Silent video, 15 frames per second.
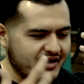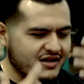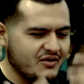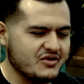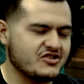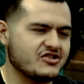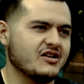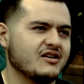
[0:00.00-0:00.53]
They
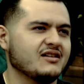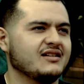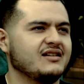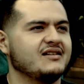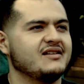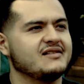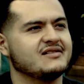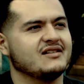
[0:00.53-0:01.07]
were
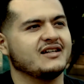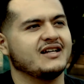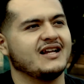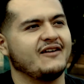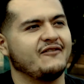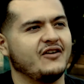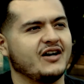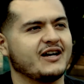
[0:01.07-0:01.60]
shirtless, looking
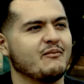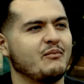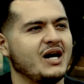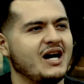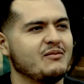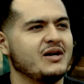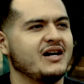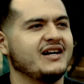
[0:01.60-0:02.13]
like fucking
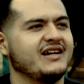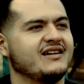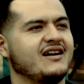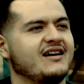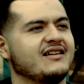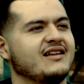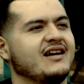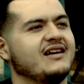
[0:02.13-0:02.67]
Popeye and
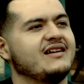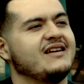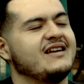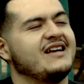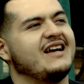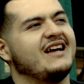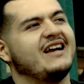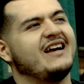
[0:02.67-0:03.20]
all that.
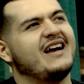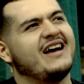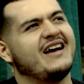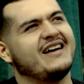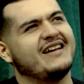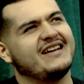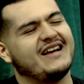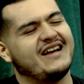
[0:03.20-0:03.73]

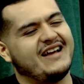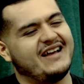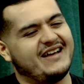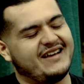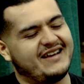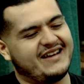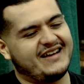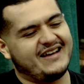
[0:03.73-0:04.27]
And
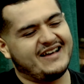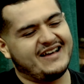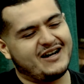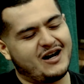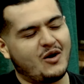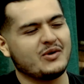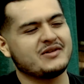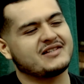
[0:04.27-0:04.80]
it
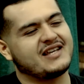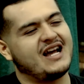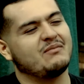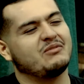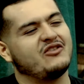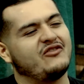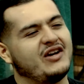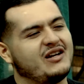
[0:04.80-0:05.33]
always
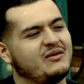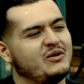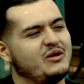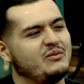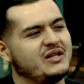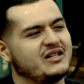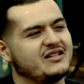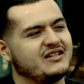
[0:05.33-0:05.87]
captivated me
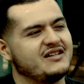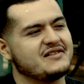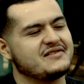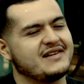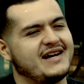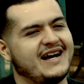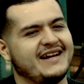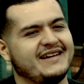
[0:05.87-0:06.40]
because
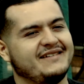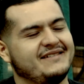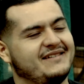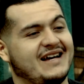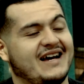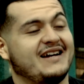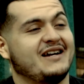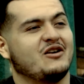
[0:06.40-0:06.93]
I
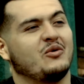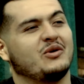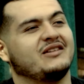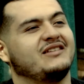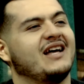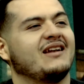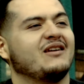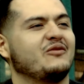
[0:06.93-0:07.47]
didn't know what a
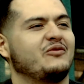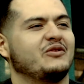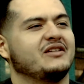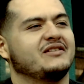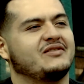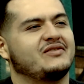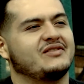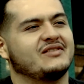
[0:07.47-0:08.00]
deadlift was.
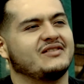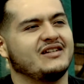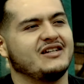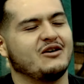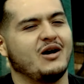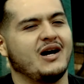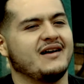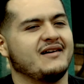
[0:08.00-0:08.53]

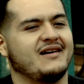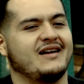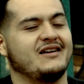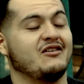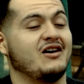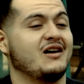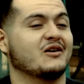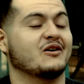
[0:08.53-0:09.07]
I
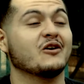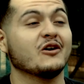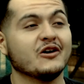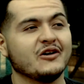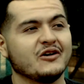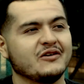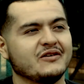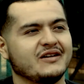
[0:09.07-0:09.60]
knew how to
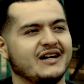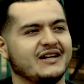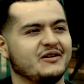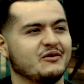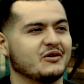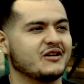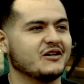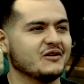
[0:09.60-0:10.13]
curl. I
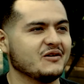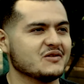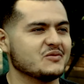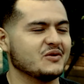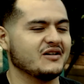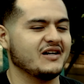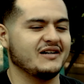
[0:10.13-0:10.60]
knew what curls were.